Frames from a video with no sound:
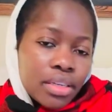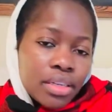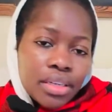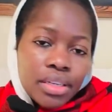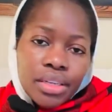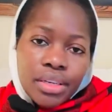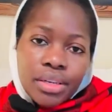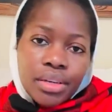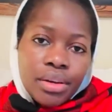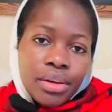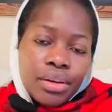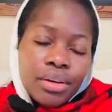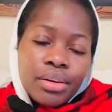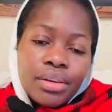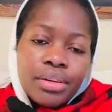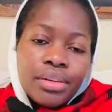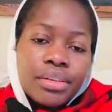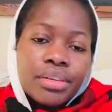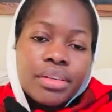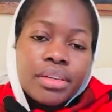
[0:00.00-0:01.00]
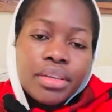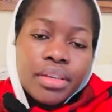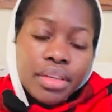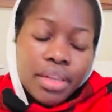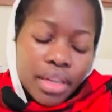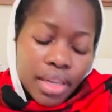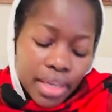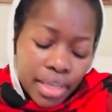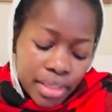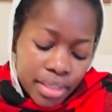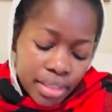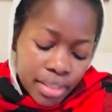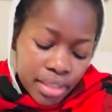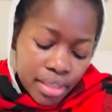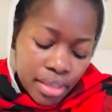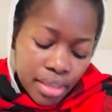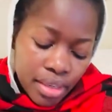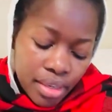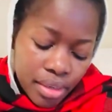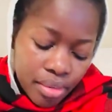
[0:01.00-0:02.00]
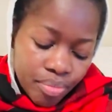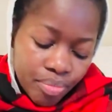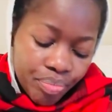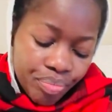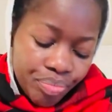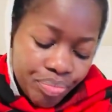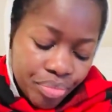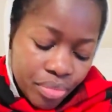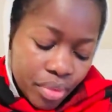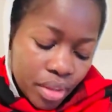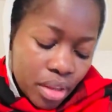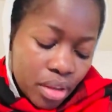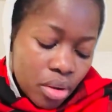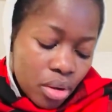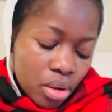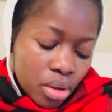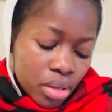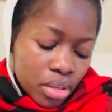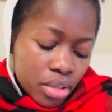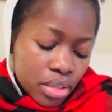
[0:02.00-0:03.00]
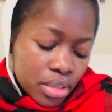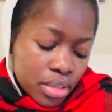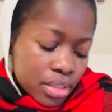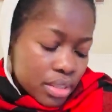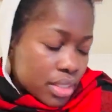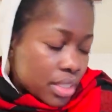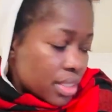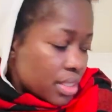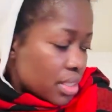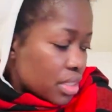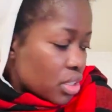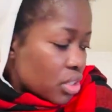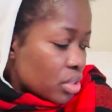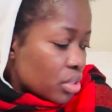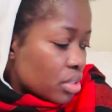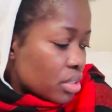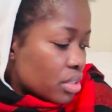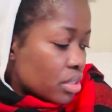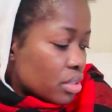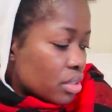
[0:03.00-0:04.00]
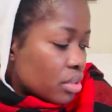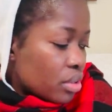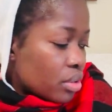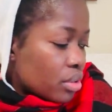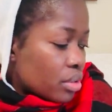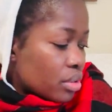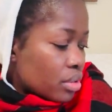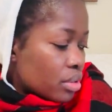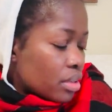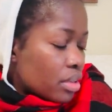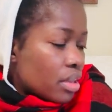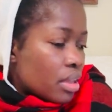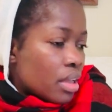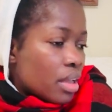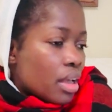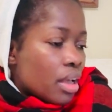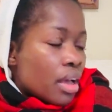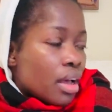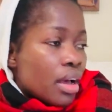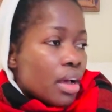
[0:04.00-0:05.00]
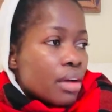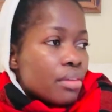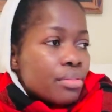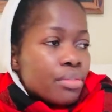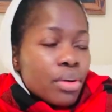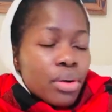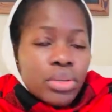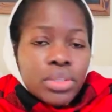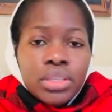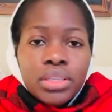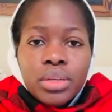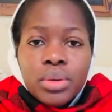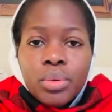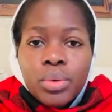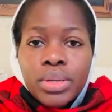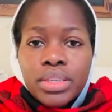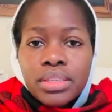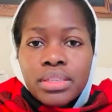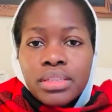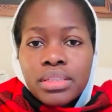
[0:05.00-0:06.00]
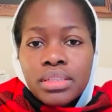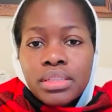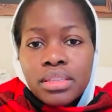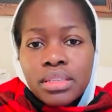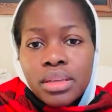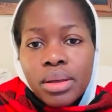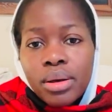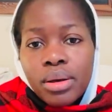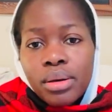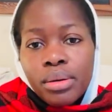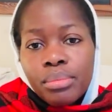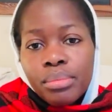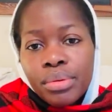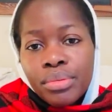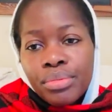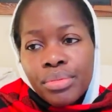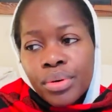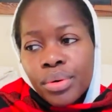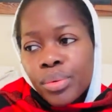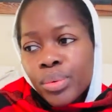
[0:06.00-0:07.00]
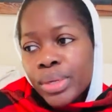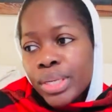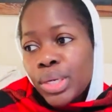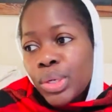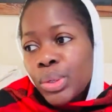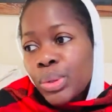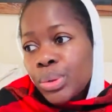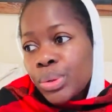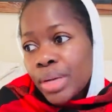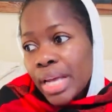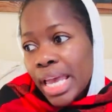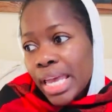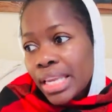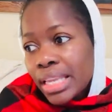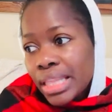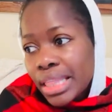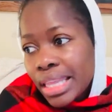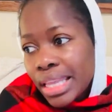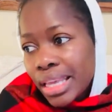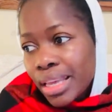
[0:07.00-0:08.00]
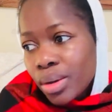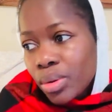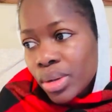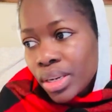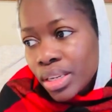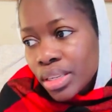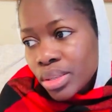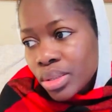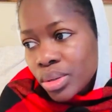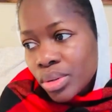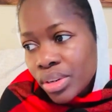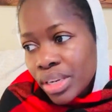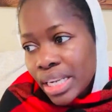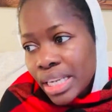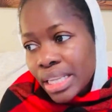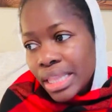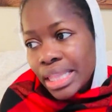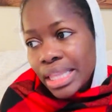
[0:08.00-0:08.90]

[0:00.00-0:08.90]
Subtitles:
you know, like all decisions, have consequences. So before we do anything, we need to really